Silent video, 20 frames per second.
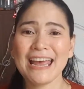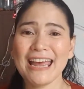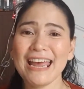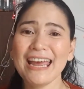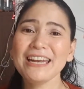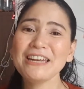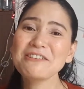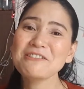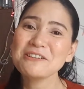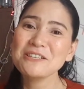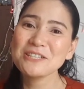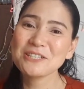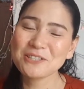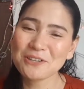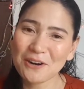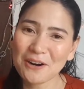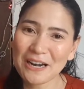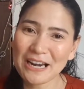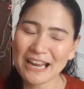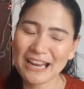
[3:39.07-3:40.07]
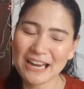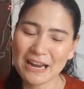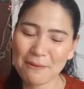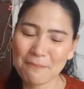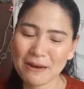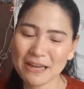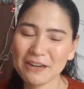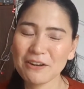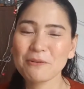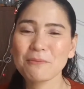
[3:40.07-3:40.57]
And yung story
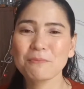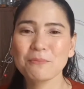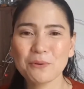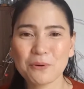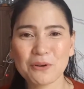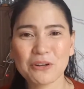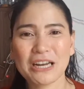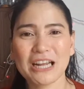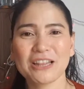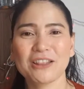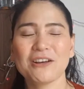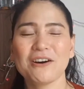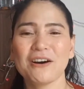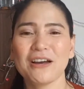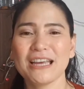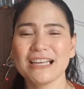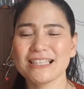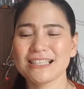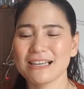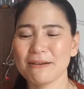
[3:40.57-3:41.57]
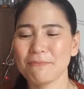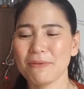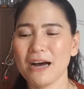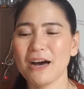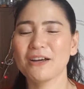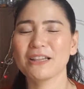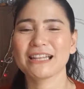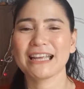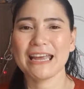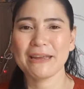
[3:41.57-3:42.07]
naman ng book na to, it's
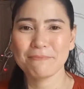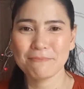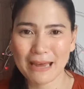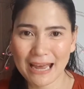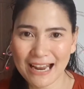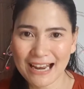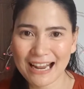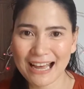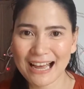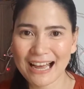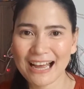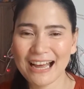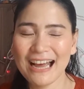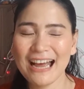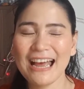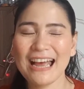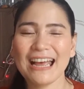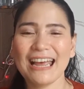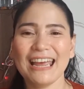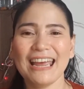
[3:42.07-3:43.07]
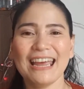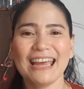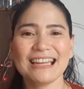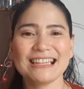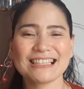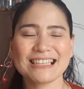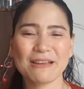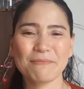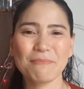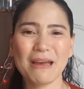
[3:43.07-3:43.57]
about kay Bella.
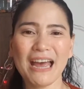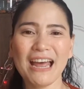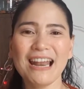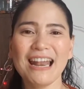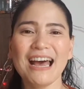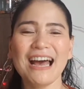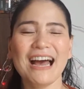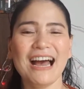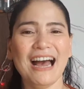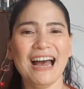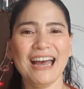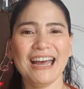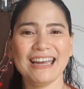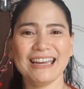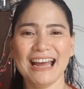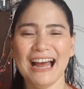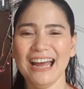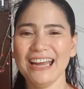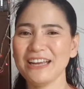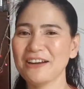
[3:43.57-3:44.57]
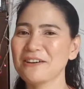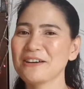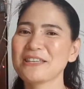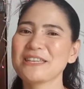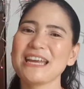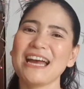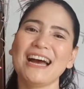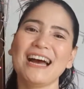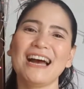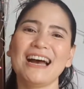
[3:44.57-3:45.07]
And si Bella ay ayaw
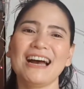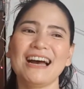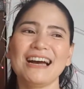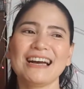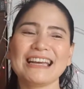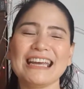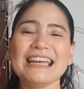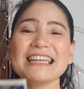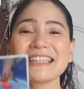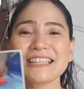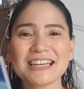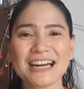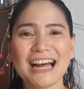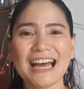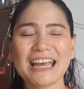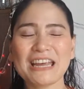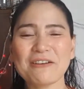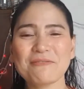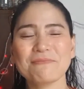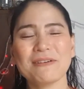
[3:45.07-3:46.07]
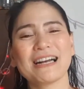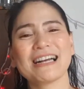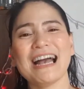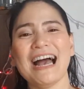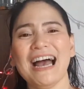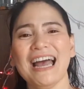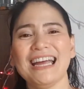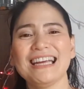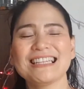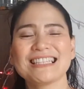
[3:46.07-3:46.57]
niyang i-try yung
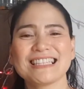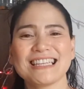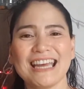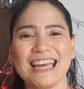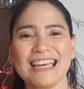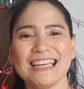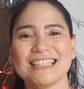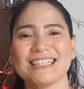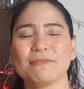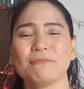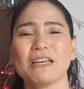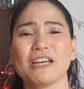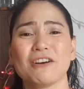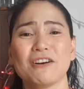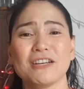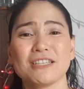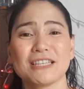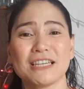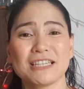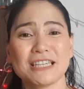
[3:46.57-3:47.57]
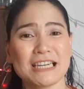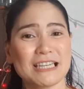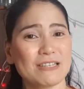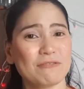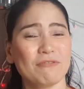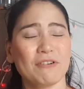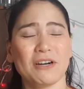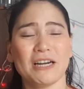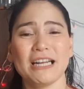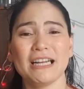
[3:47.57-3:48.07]
pag-ice skates because
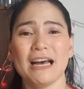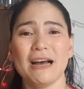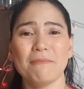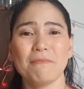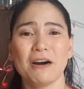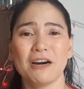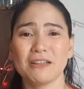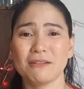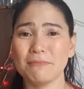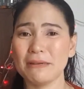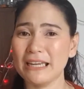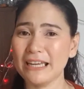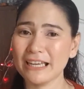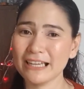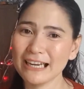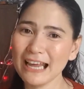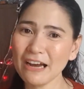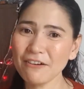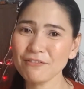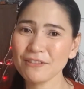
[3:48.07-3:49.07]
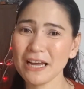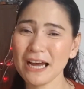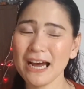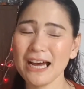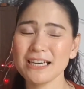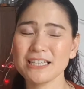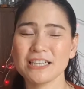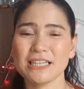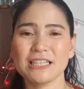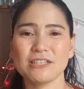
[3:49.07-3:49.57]
she's worried about being laughed
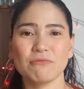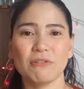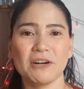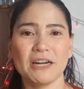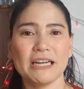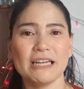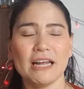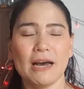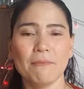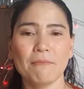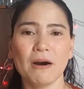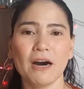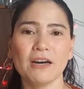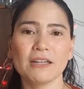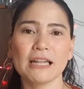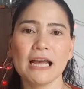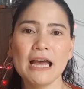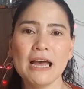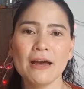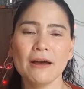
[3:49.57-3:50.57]
at, she's worried about